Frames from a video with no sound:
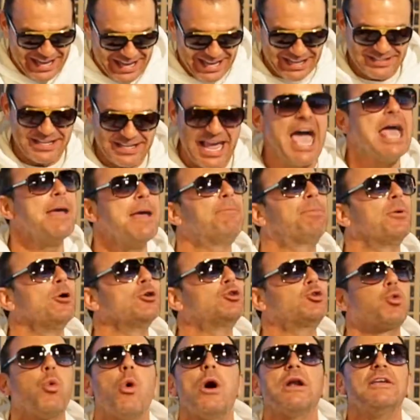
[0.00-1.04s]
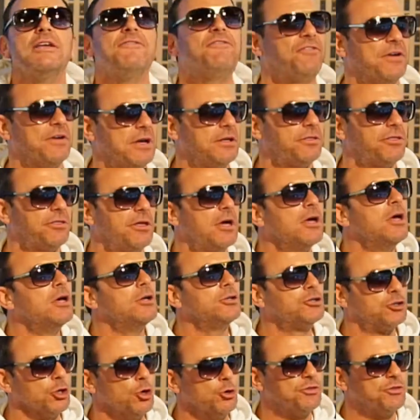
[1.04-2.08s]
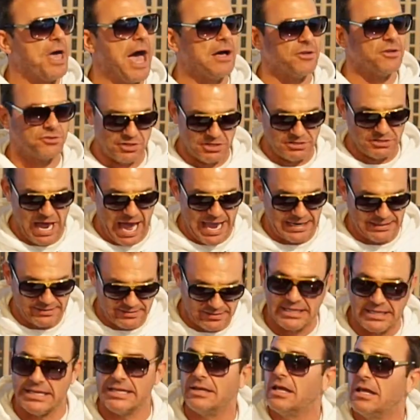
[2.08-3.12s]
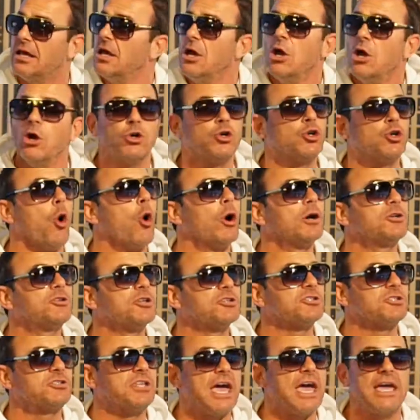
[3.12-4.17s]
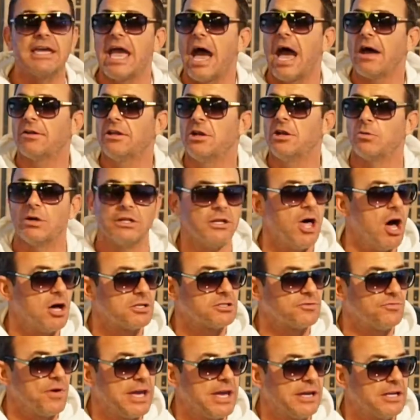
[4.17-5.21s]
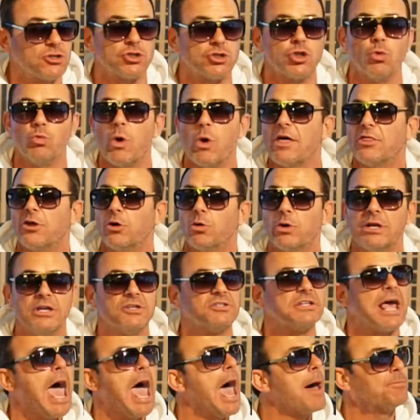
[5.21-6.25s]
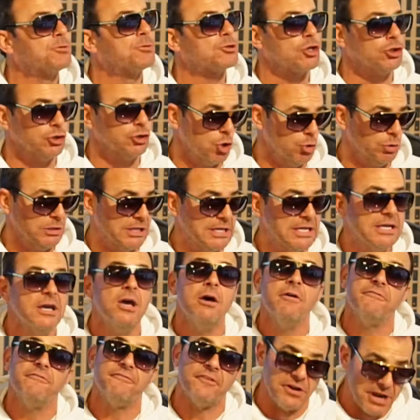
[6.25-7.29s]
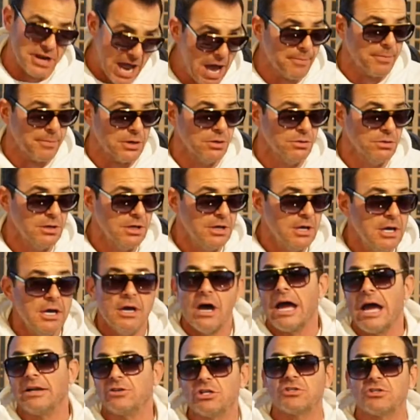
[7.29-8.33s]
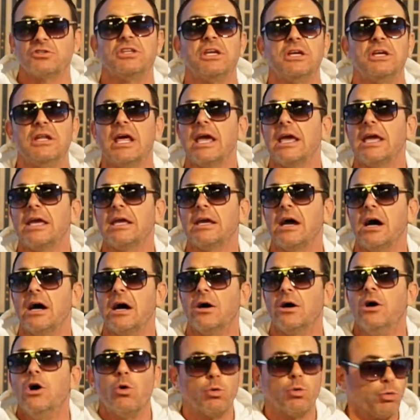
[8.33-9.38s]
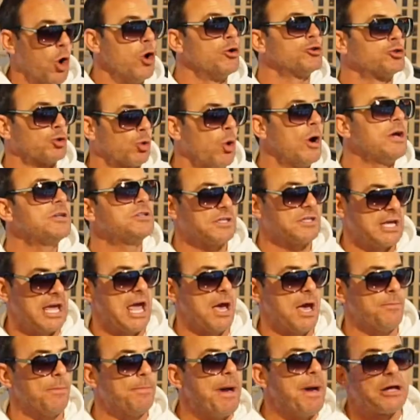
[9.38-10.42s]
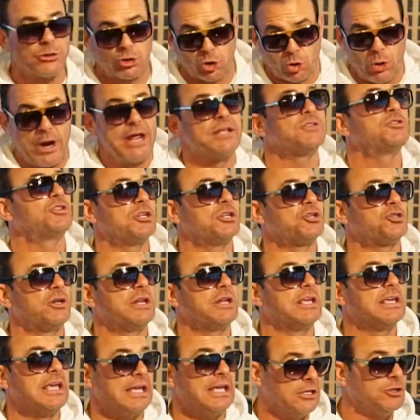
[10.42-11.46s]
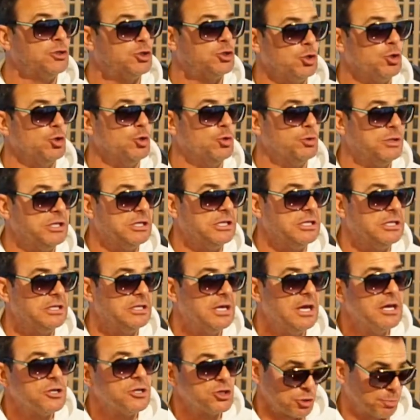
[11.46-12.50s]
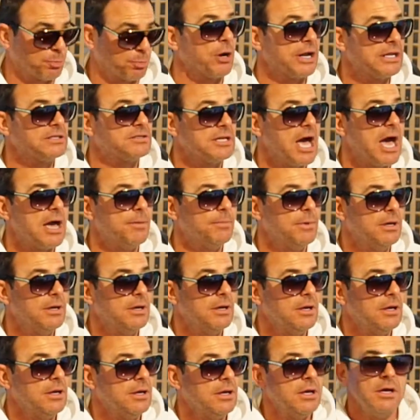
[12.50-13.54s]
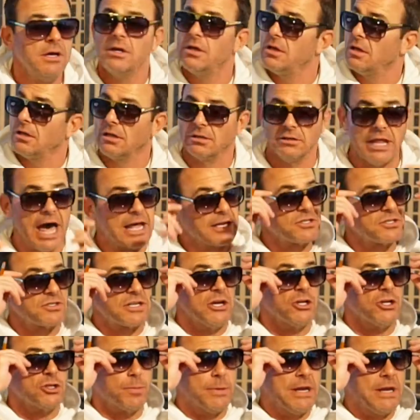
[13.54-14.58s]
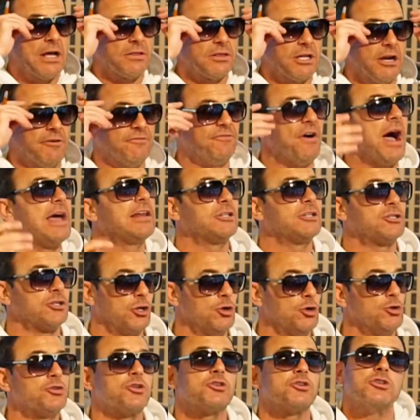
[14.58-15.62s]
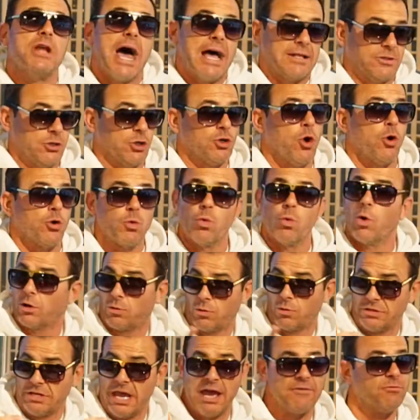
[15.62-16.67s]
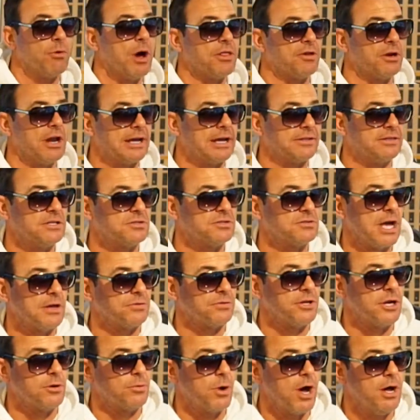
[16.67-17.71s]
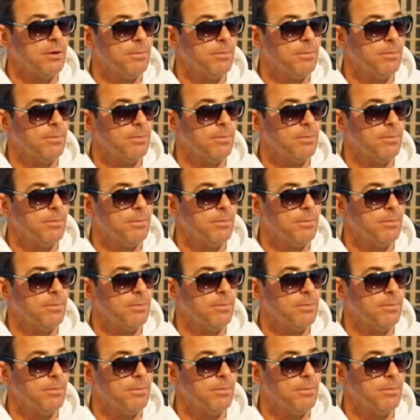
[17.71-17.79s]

it's April 25th, 2019. Gorgeous day out here in Las Vegas. The mm-hmm. weather is absolutely phenomenal. I just did a uh, Rolls Royce cam about transitioning into the springtime. Mm. A lot of salesmen out there find excuses not to go to work when you have weather like this oh, out there, Ron.